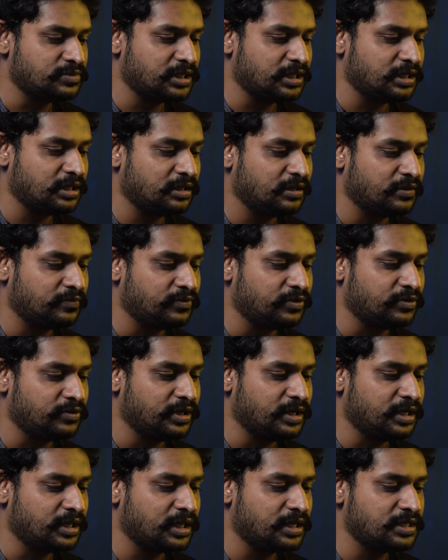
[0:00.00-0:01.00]
See, if you
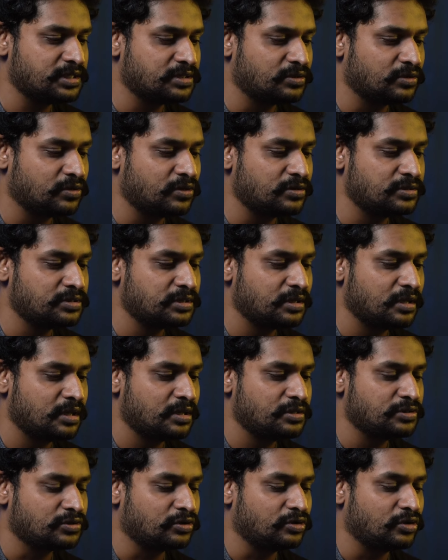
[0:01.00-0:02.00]
increase those,
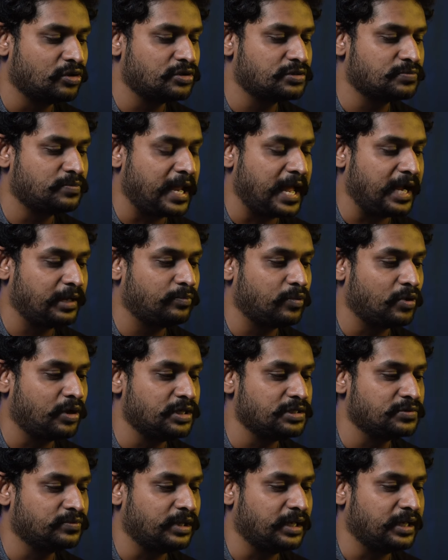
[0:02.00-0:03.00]
so those black
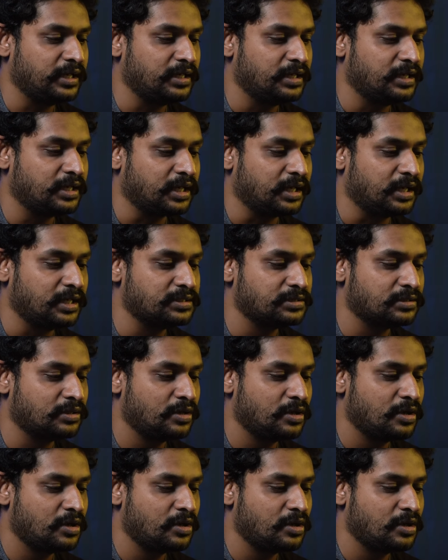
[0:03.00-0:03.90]
points will increase.